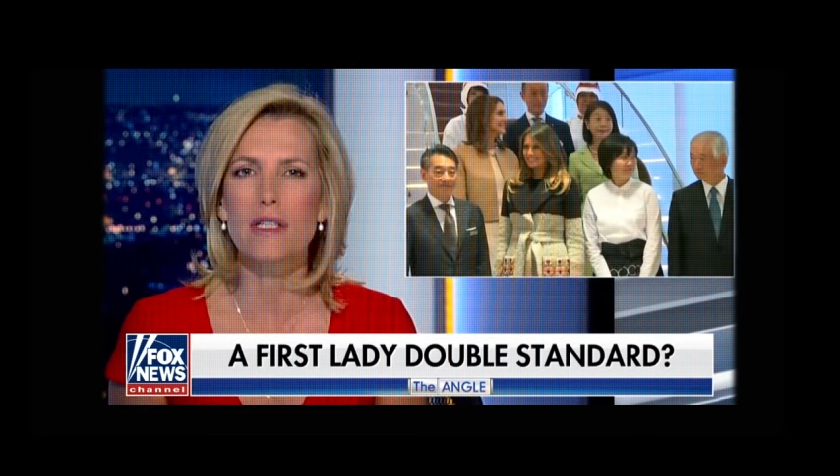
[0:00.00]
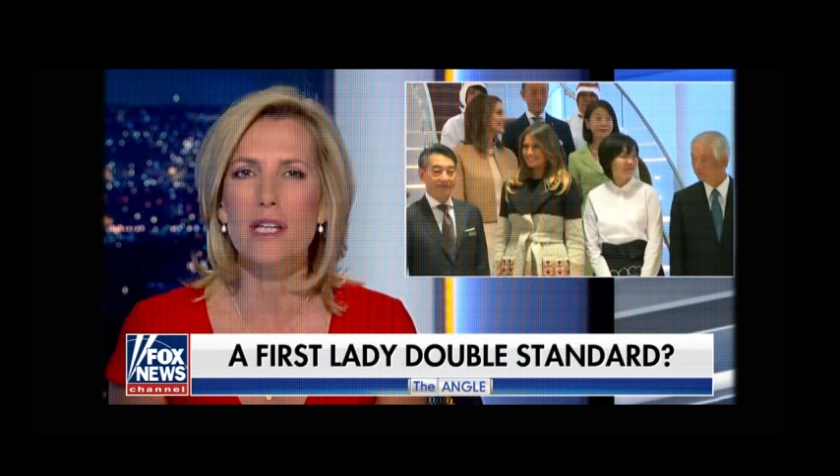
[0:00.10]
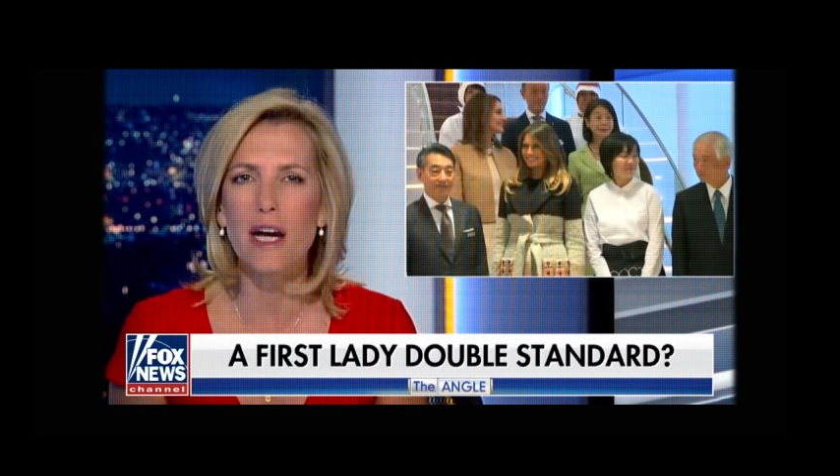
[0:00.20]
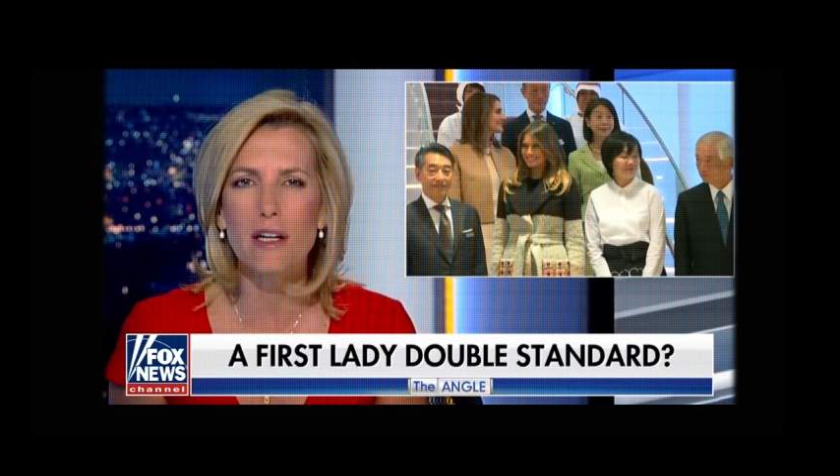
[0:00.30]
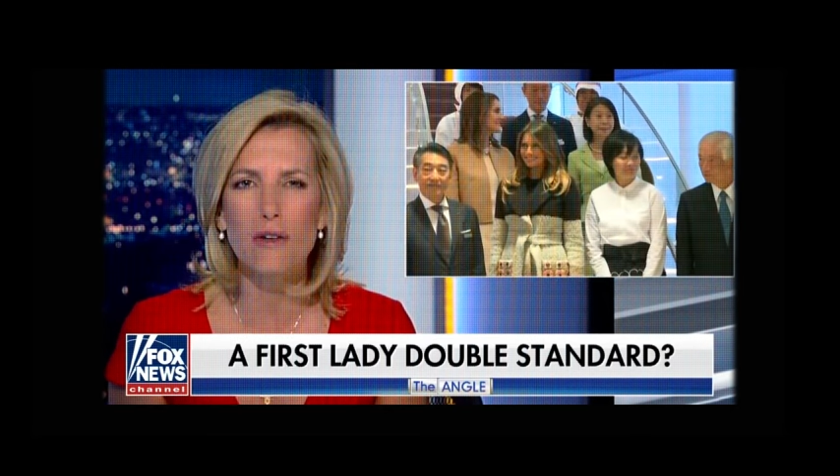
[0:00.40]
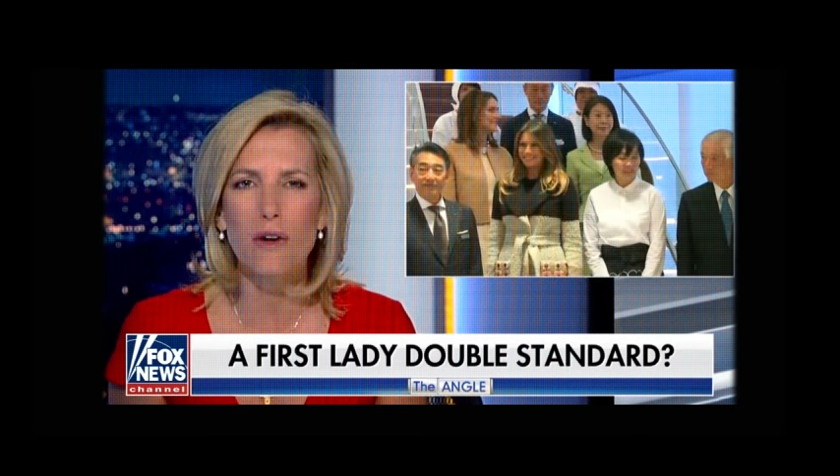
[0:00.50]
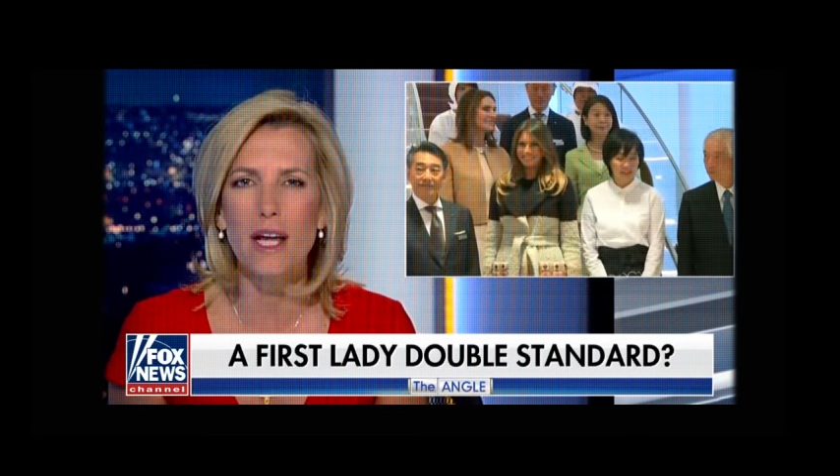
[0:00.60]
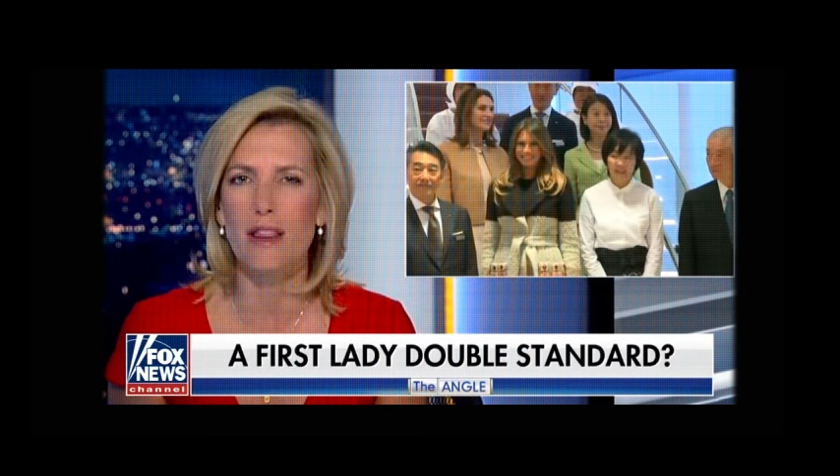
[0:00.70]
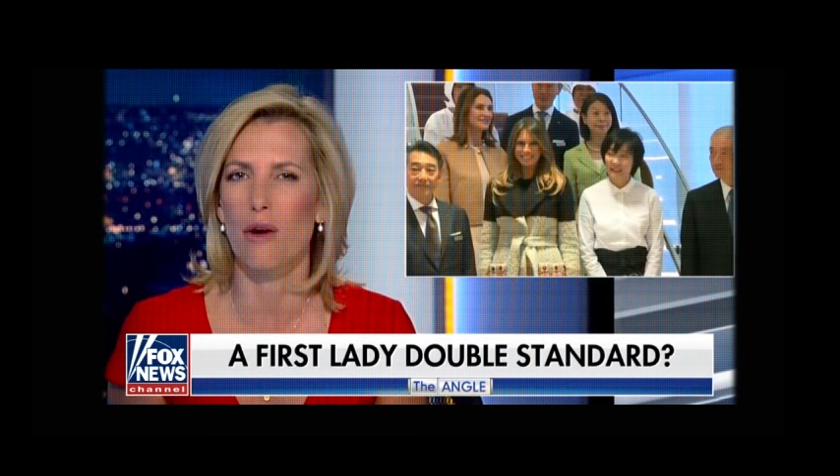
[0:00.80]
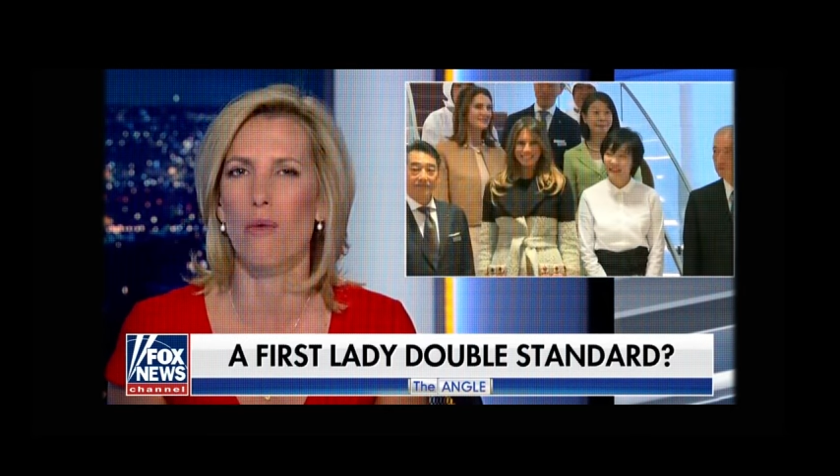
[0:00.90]

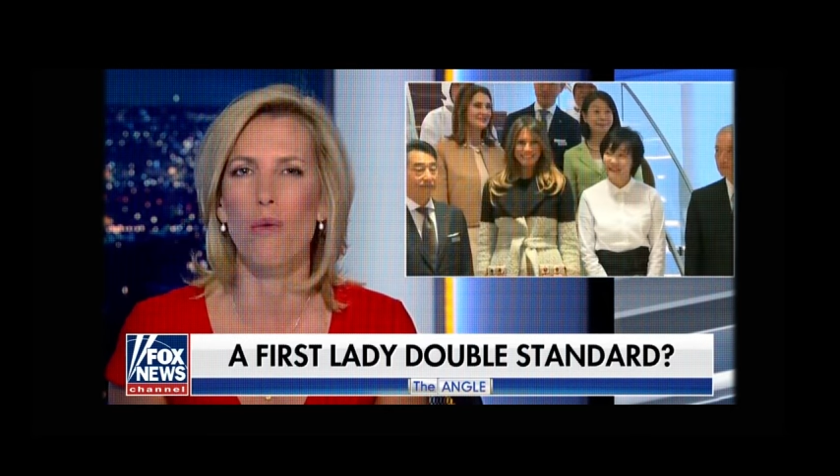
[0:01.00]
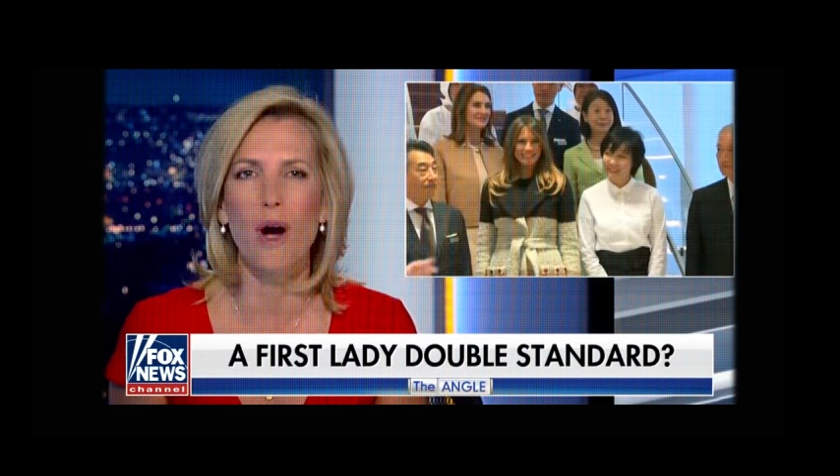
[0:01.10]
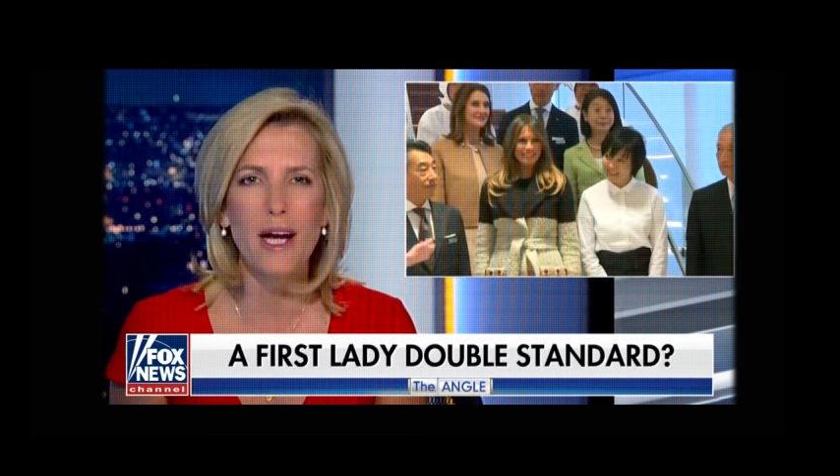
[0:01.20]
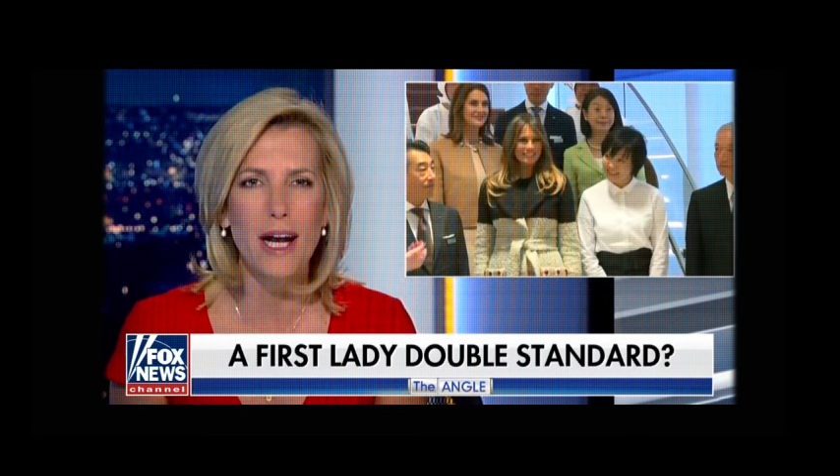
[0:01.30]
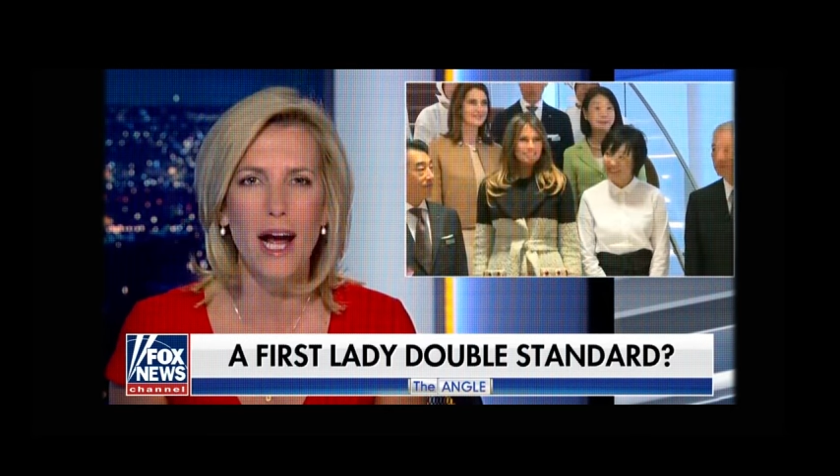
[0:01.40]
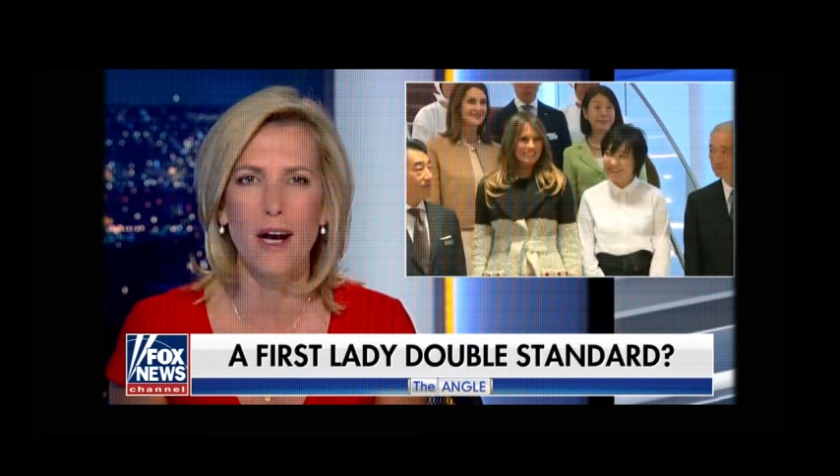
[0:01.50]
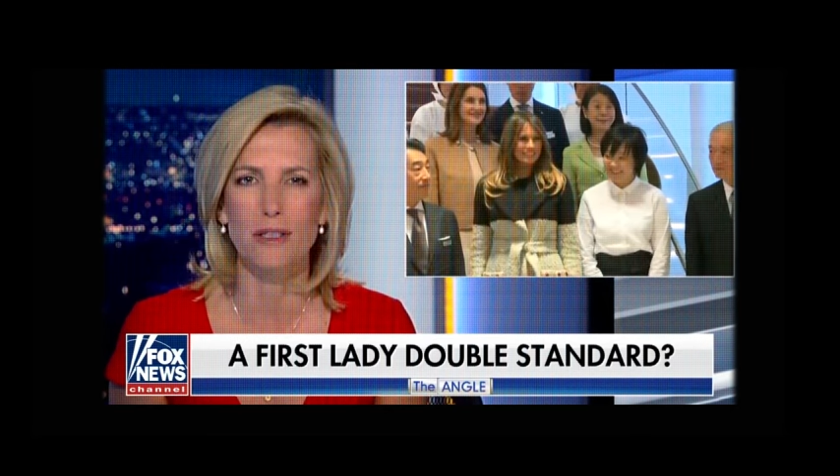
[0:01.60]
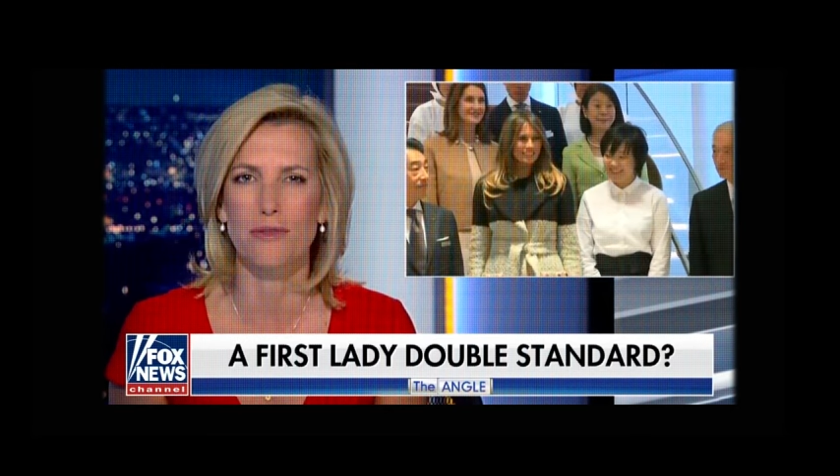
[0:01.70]
decorate the White House